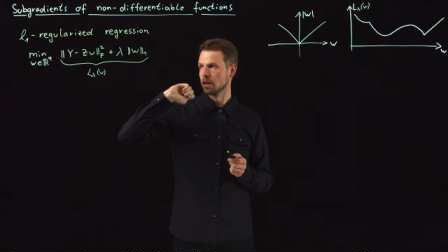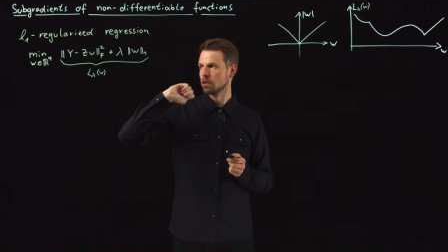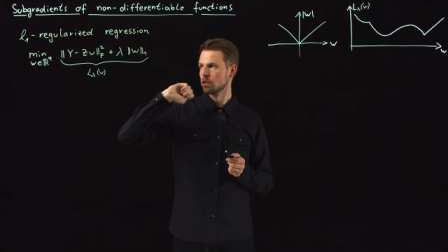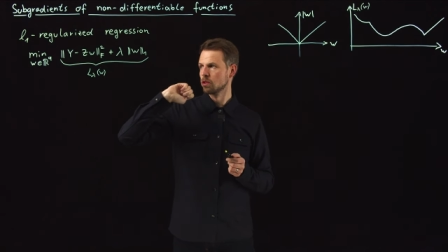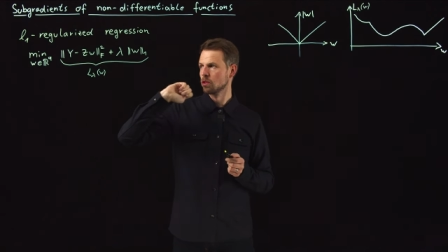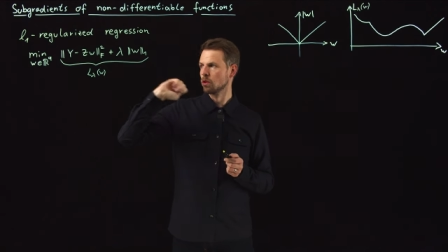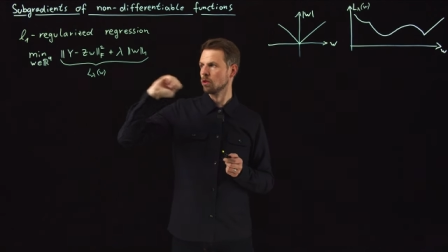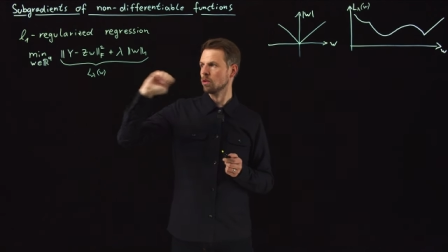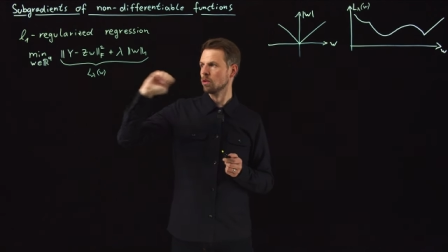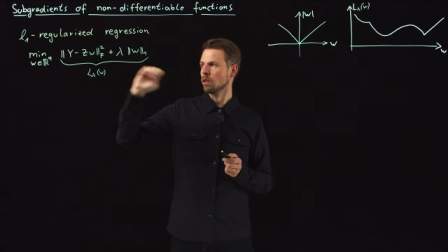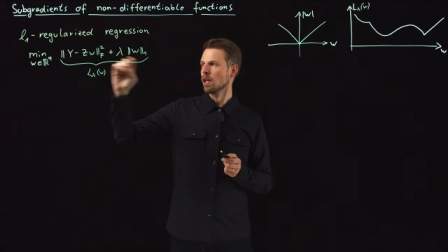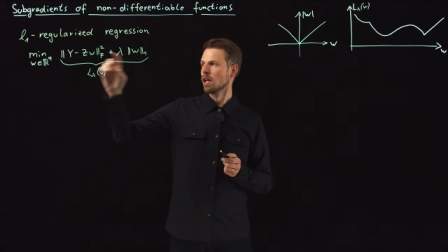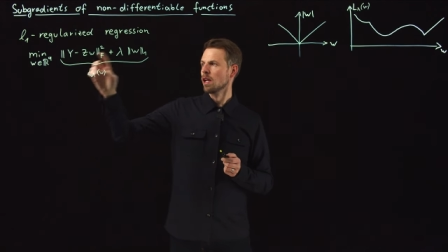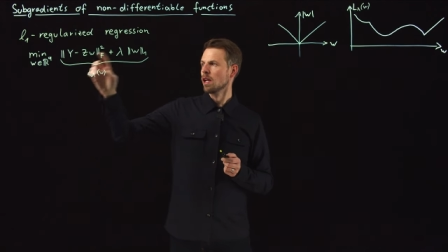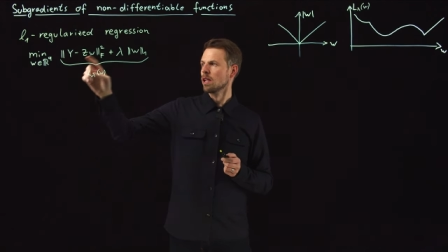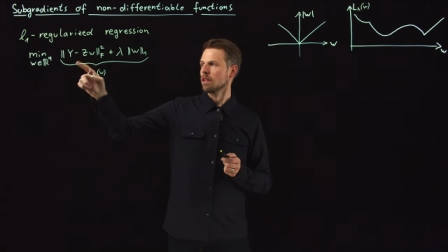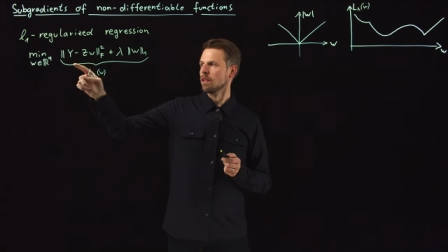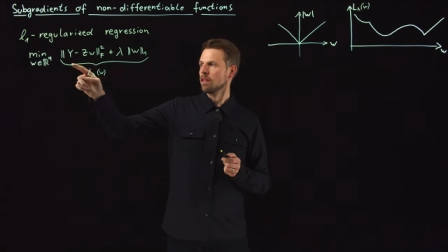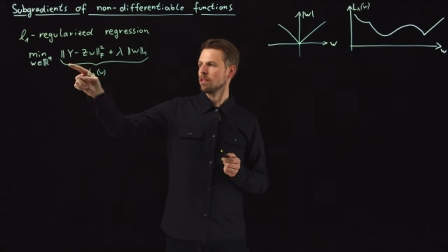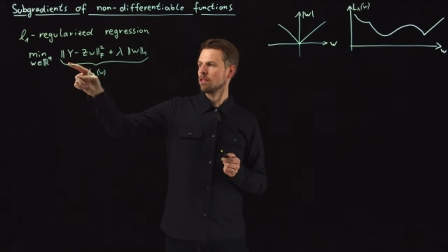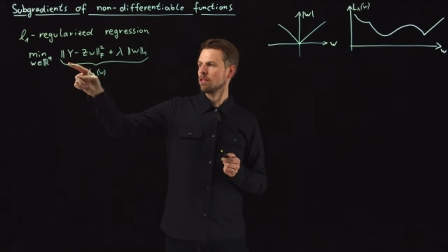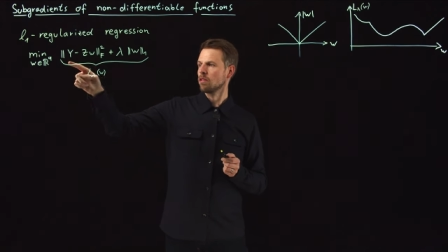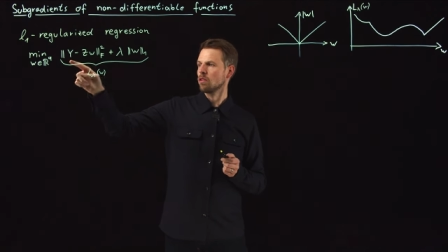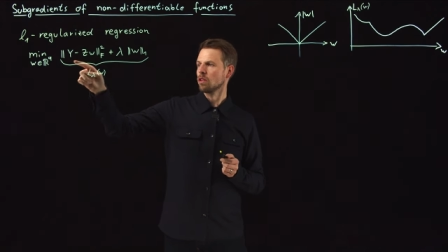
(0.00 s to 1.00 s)
So
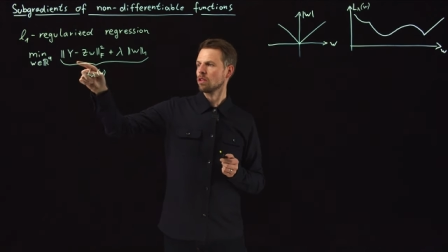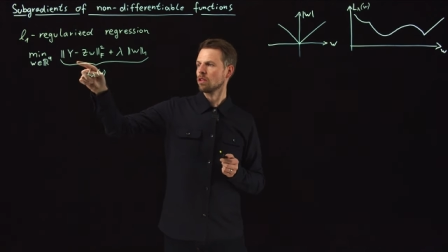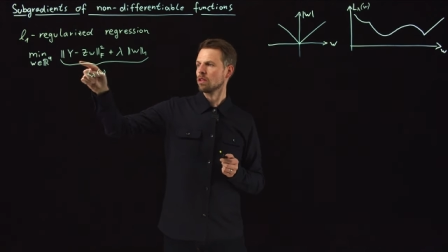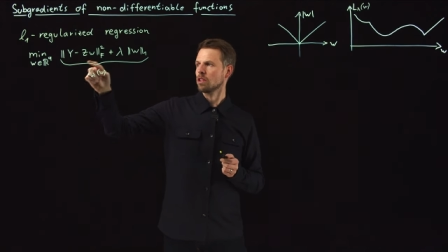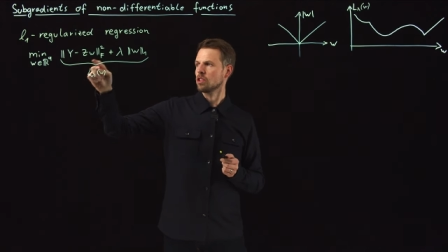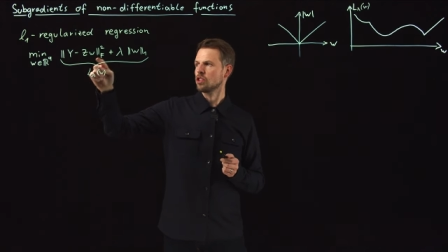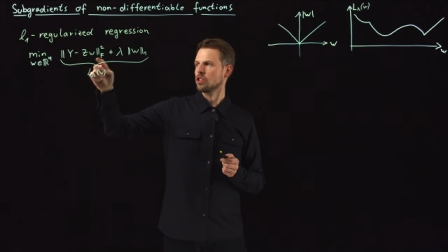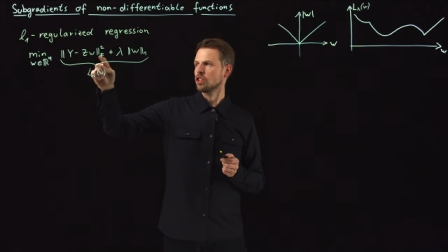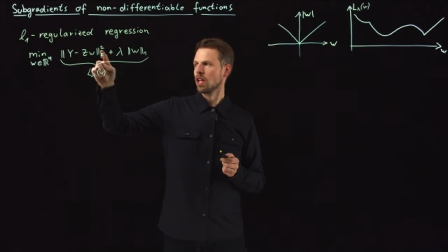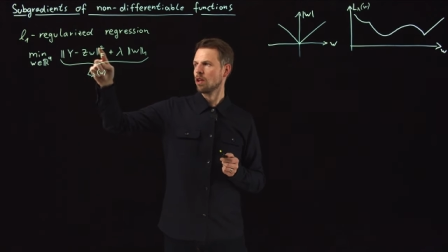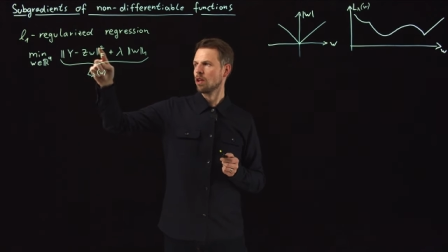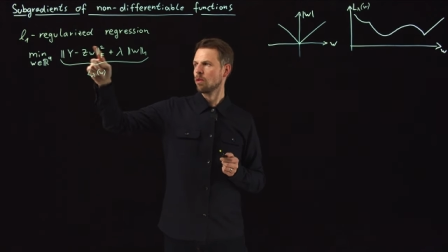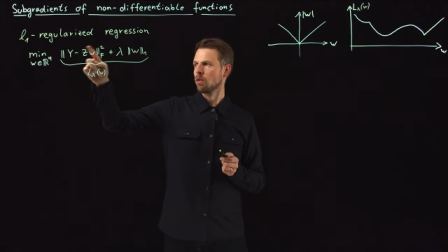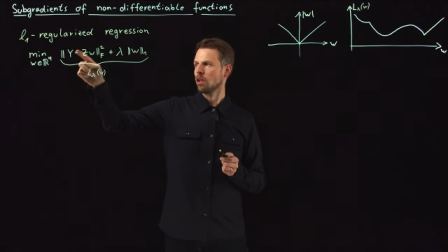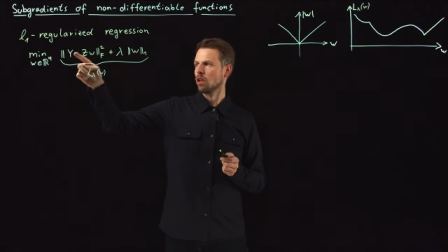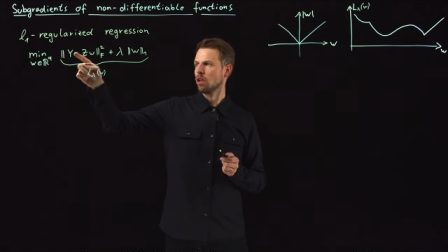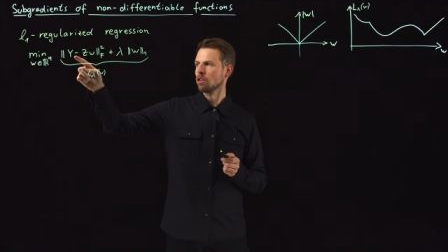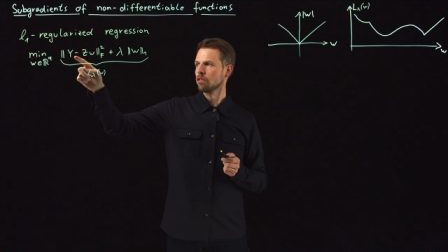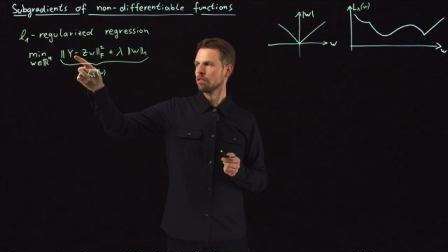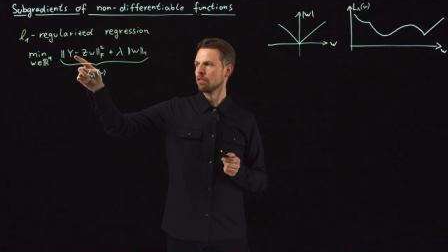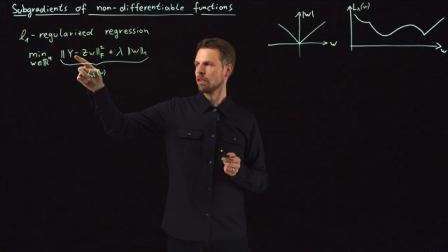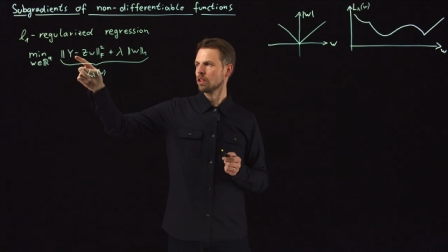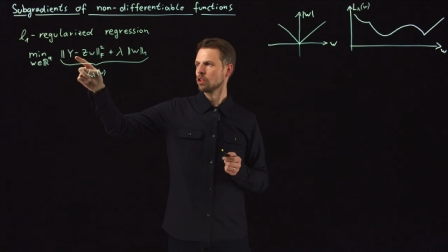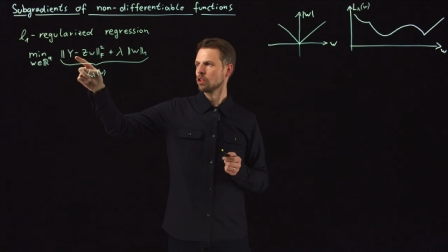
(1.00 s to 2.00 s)
this is not a general
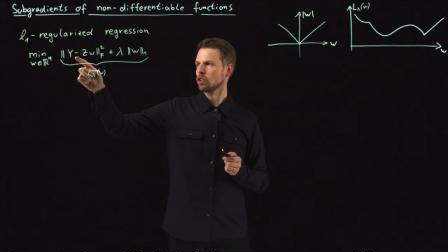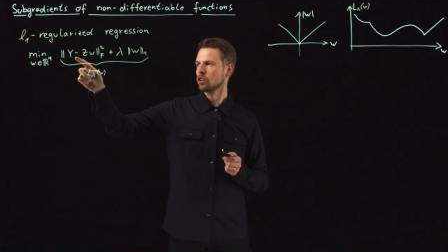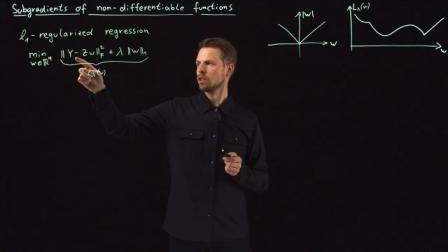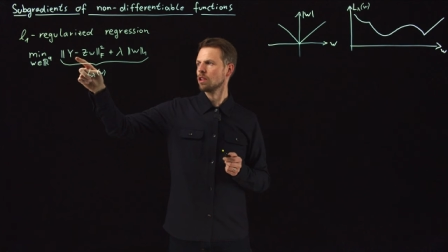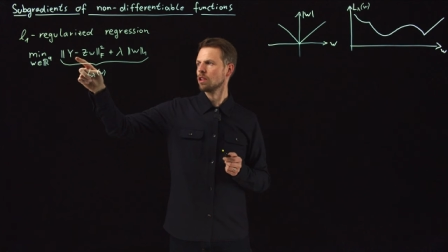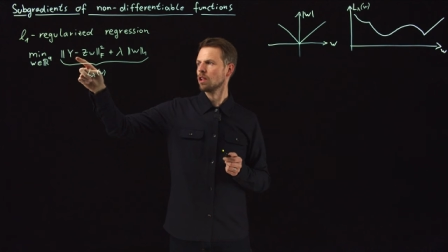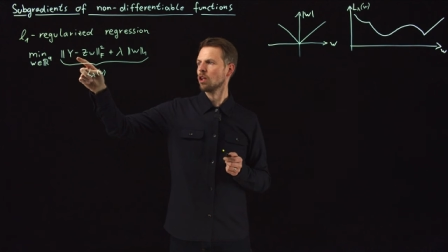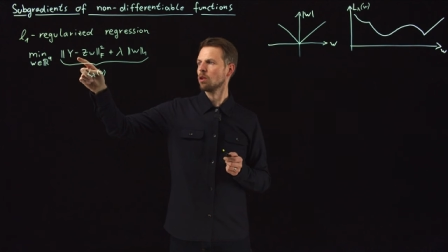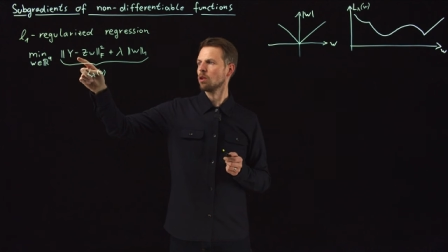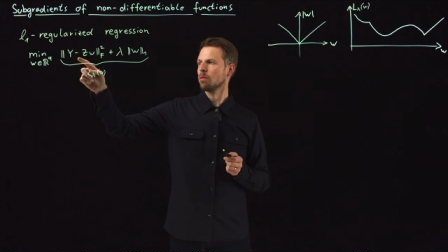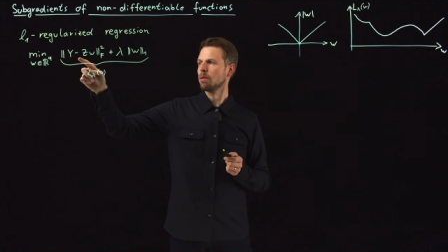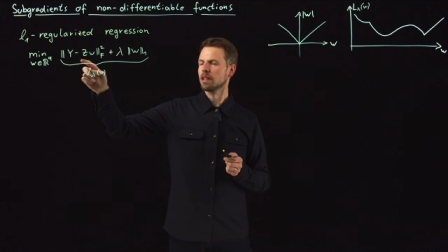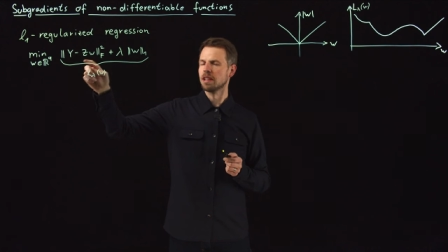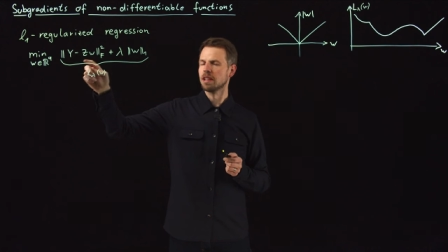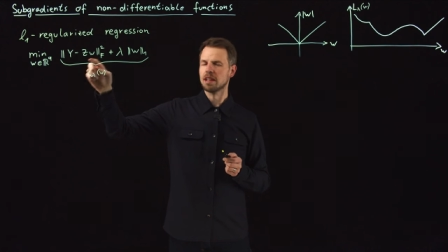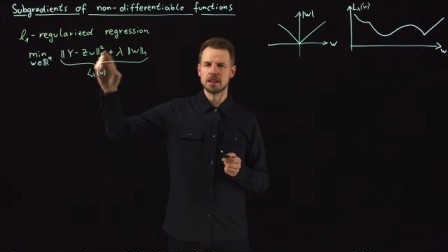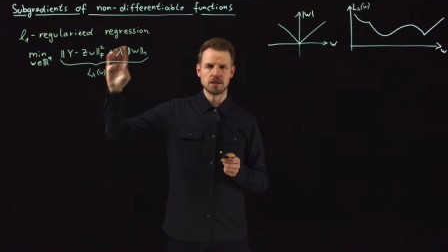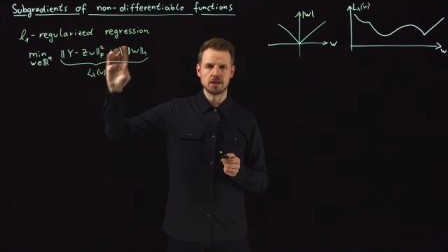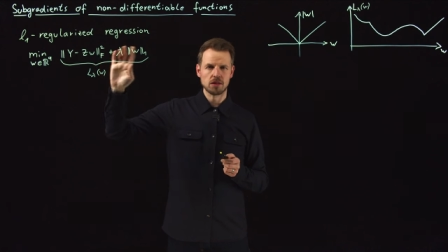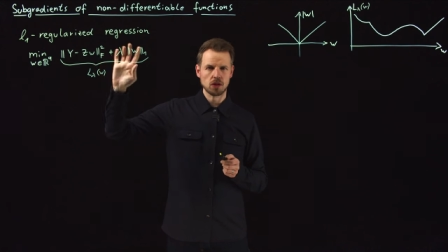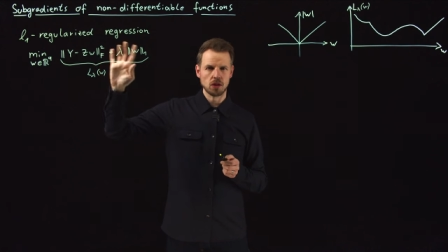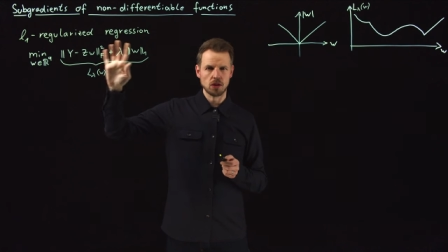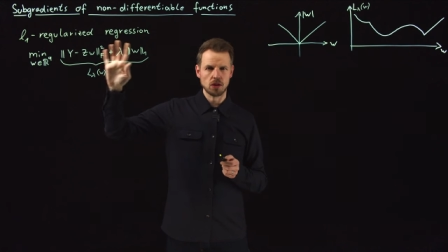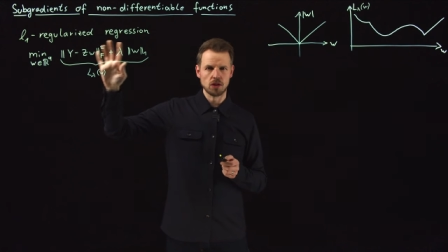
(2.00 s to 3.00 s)
loss function now, but
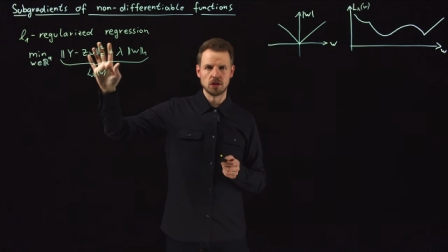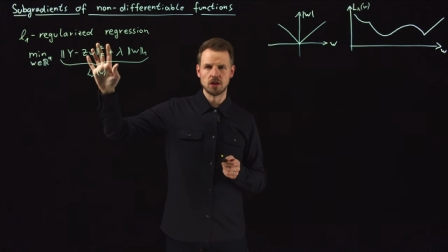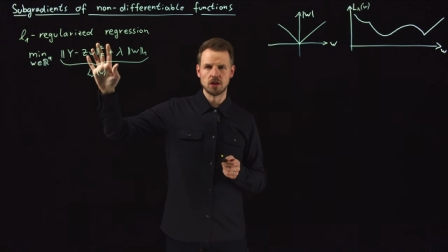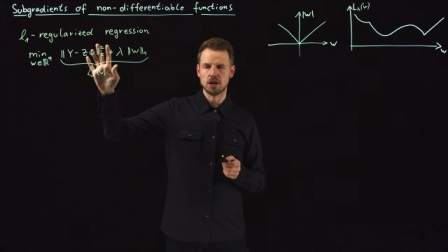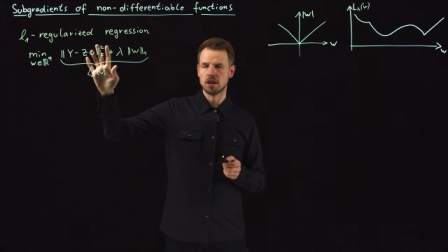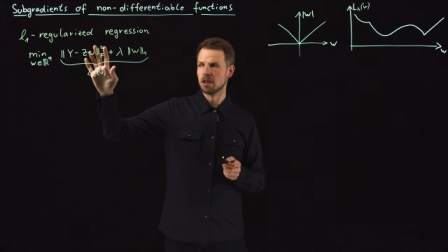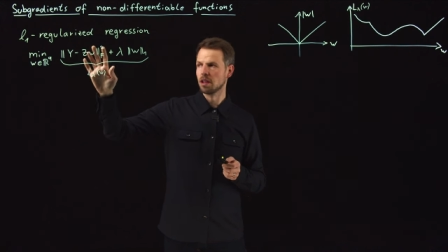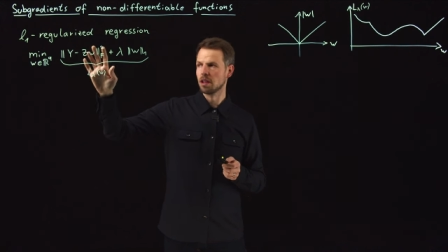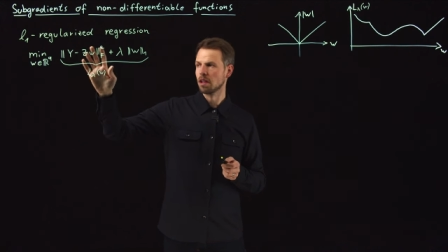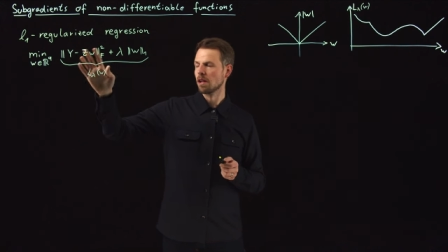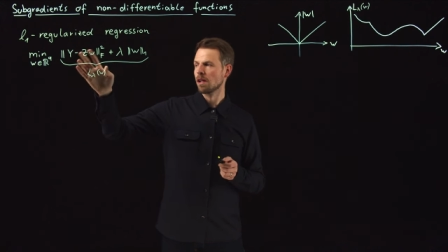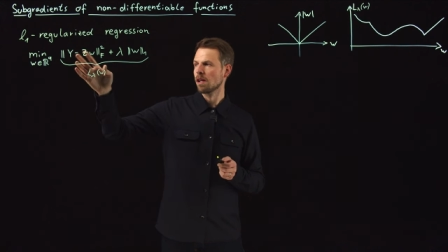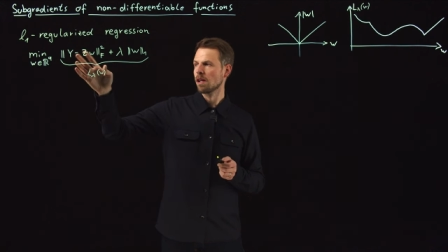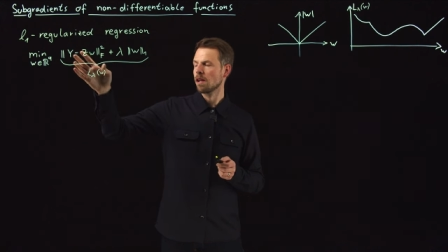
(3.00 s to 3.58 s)
let's consider